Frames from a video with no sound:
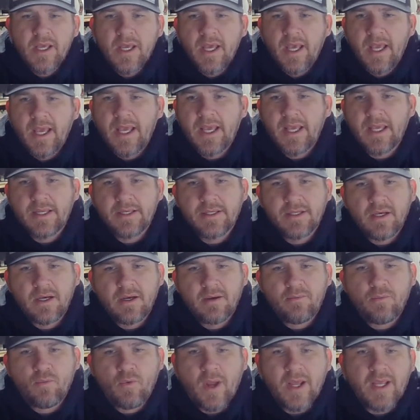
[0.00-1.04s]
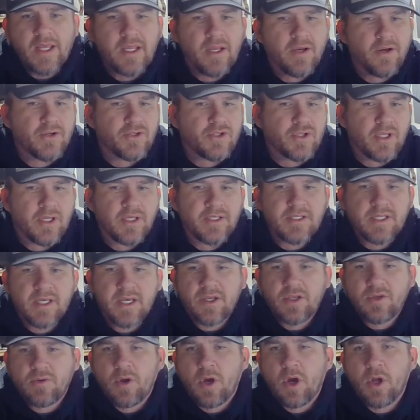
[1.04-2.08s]
And right here, it's going to tell
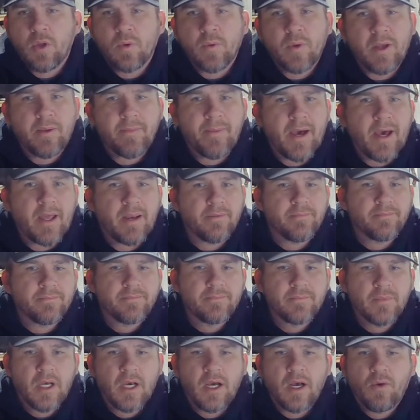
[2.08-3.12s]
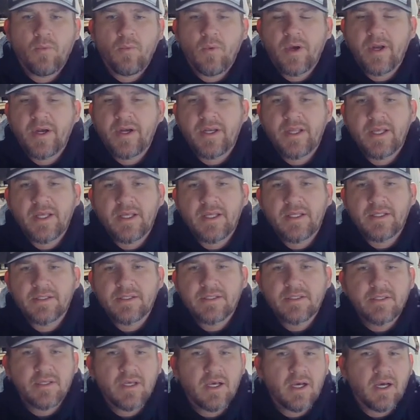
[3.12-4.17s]
you all the way about it. What it
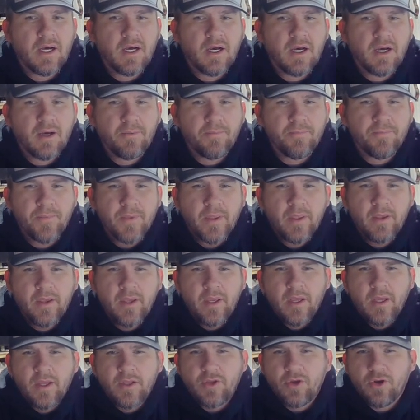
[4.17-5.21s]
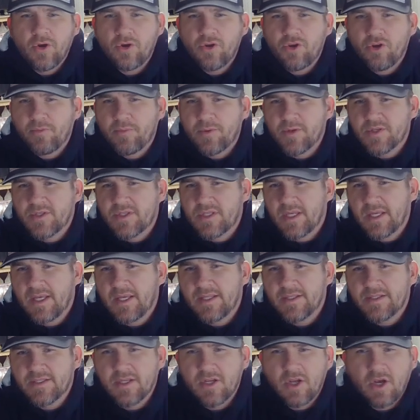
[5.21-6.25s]
is, your
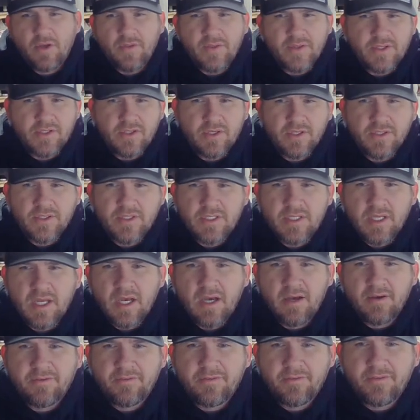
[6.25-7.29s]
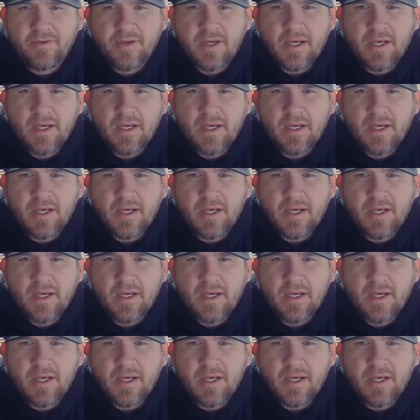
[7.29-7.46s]
percents, and all this good stuff.